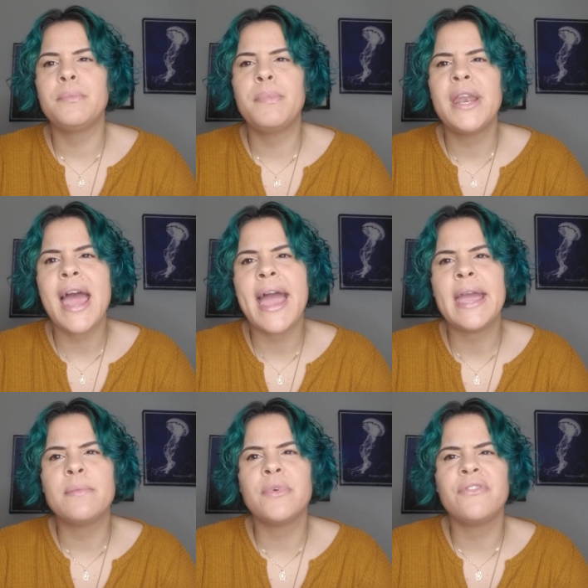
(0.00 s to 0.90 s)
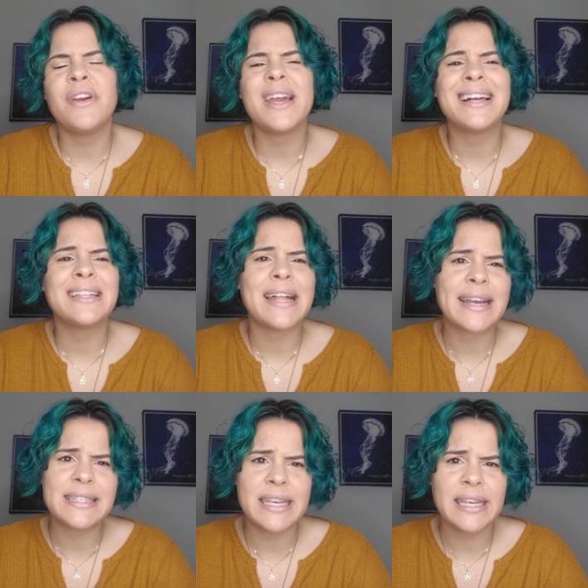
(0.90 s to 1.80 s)
But I'm very
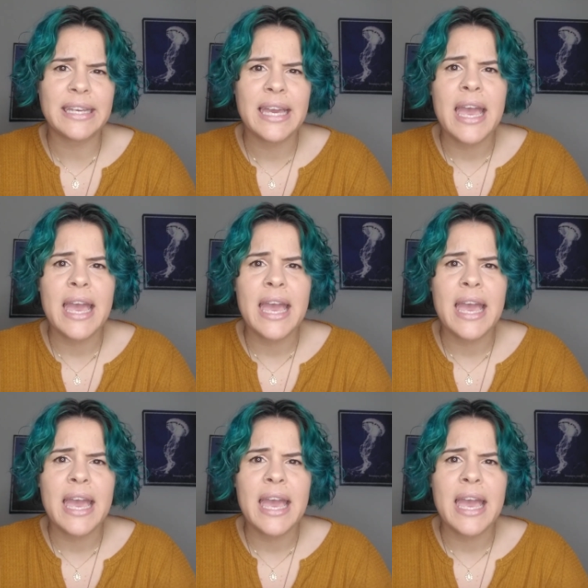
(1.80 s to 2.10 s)
eclectic.